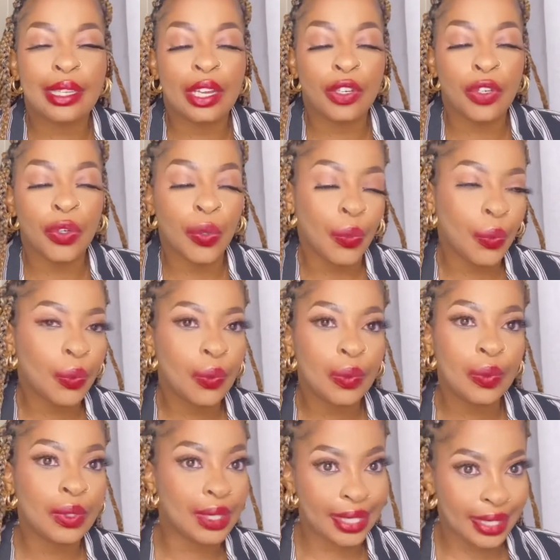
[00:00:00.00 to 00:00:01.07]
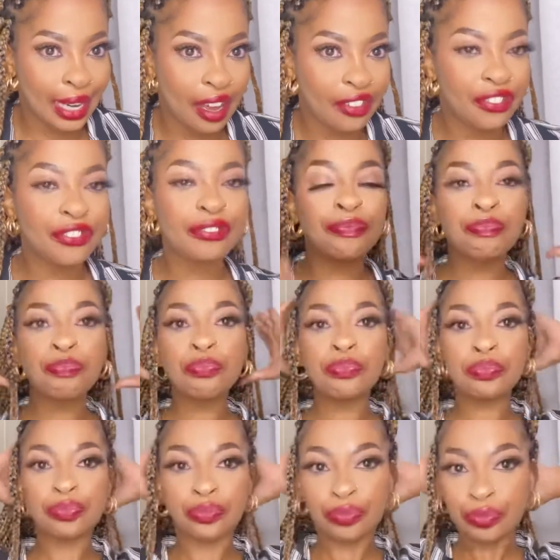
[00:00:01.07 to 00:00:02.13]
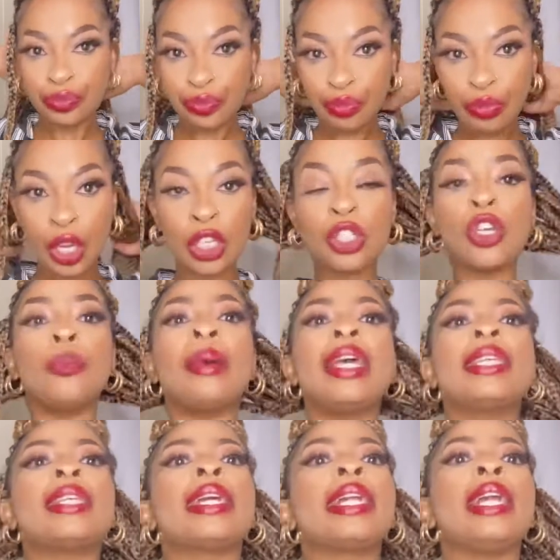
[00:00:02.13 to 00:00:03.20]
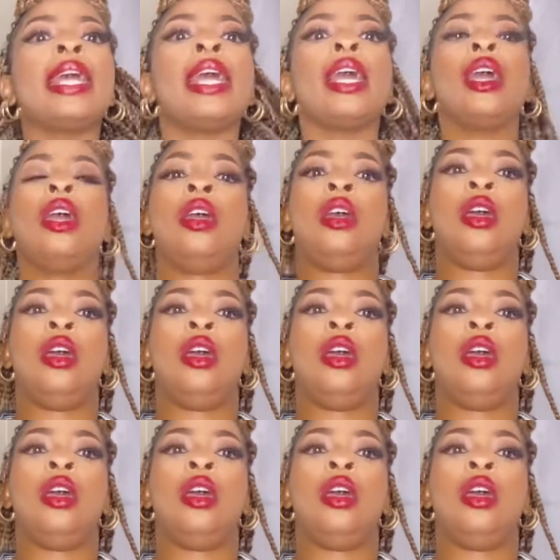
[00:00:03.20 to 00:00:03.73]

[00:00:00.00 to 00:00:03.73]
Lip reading: and you know stuff. So basically